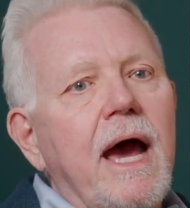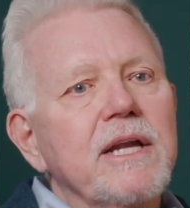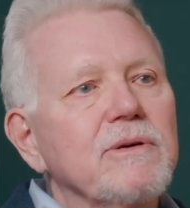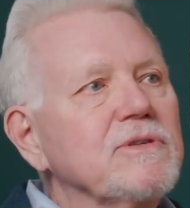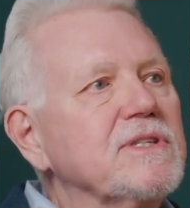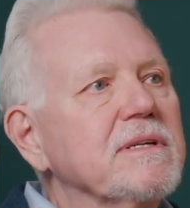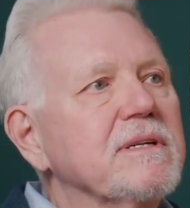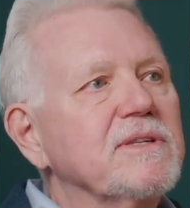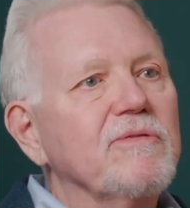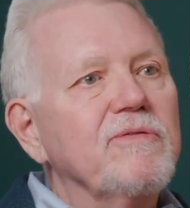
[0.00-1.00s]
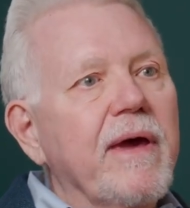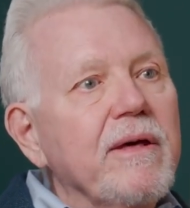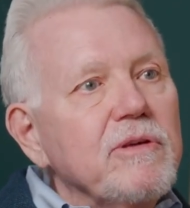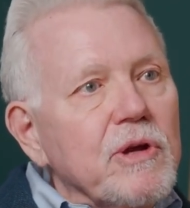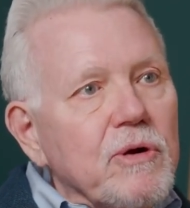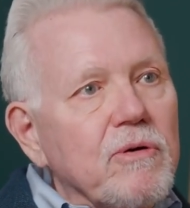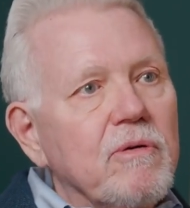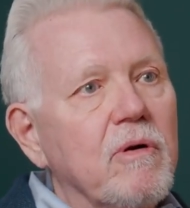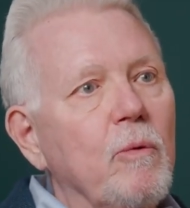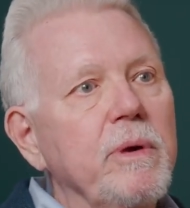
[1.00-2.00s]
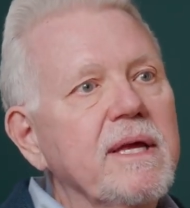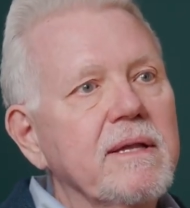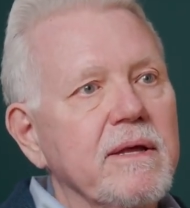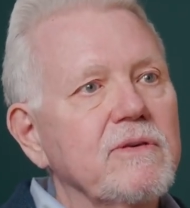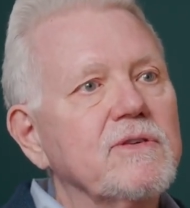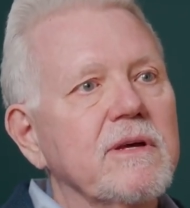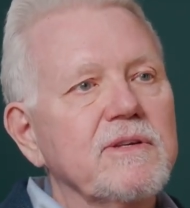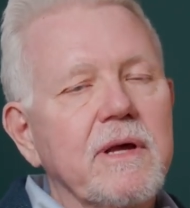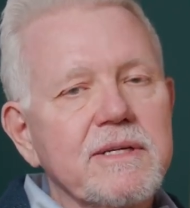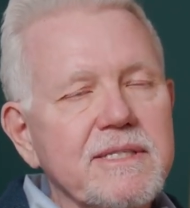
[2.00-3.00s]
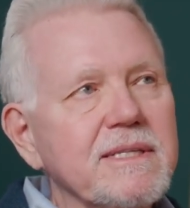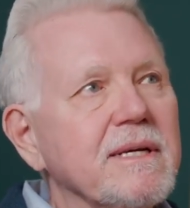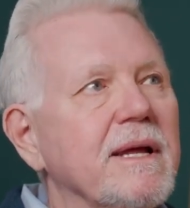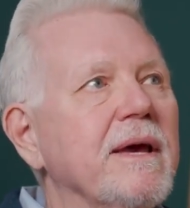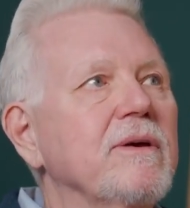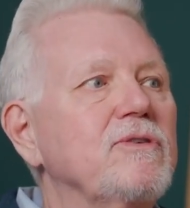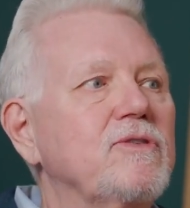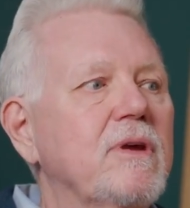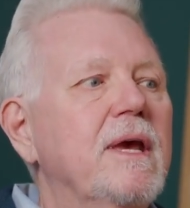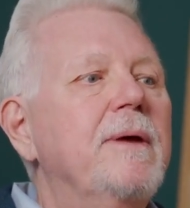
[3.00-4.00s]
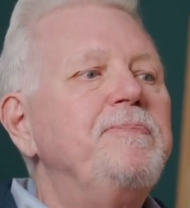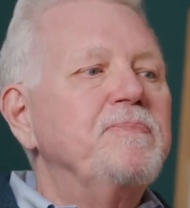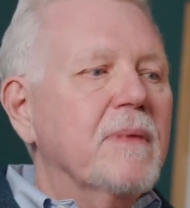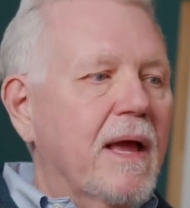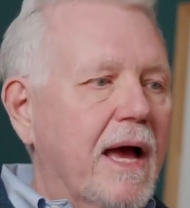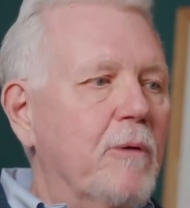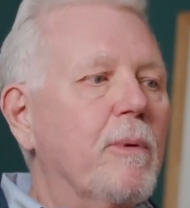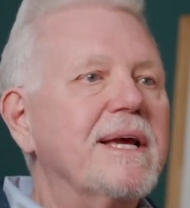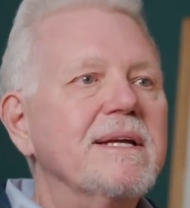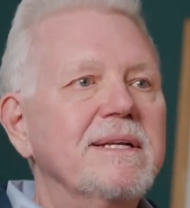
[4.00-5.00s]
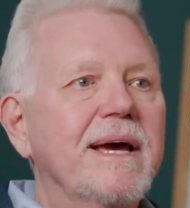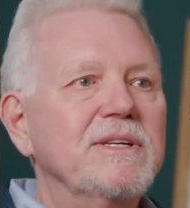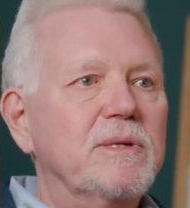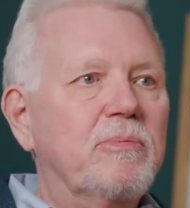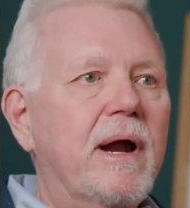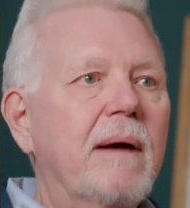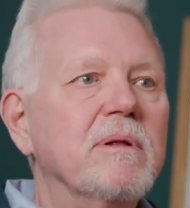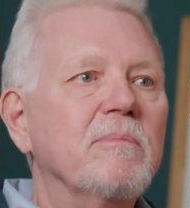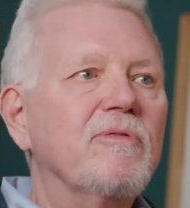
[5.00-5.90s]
I don't see it as a failure or a weakness. I see it as I recognized the problem